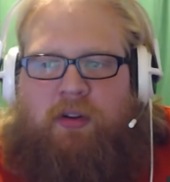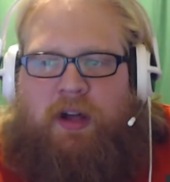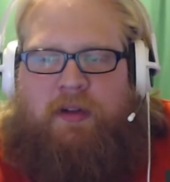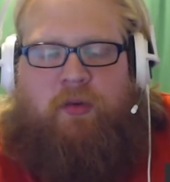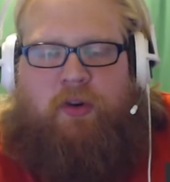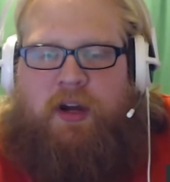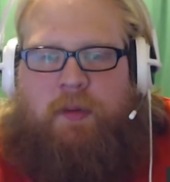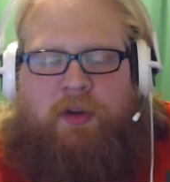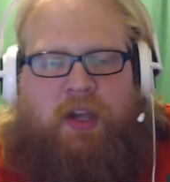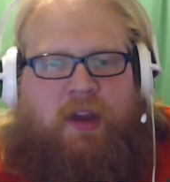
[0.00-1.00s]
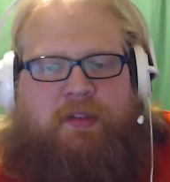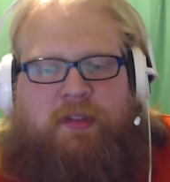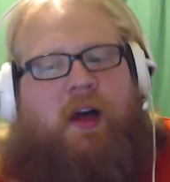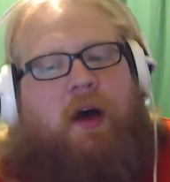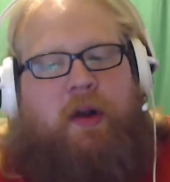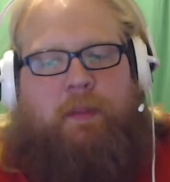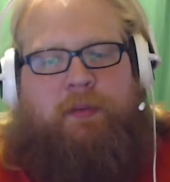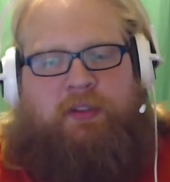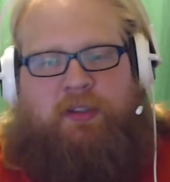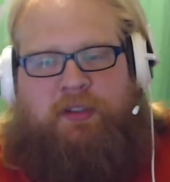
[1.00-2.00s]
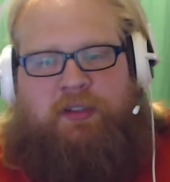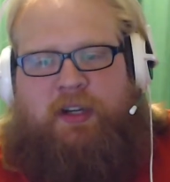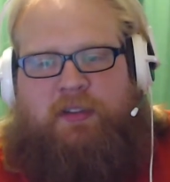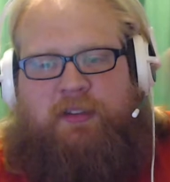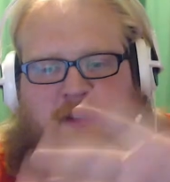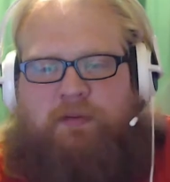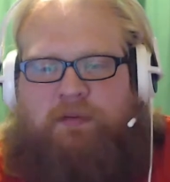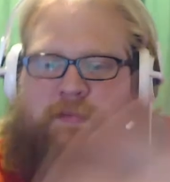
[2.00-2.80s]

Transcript: a whole lot more complicated than that. What happens to the dragons?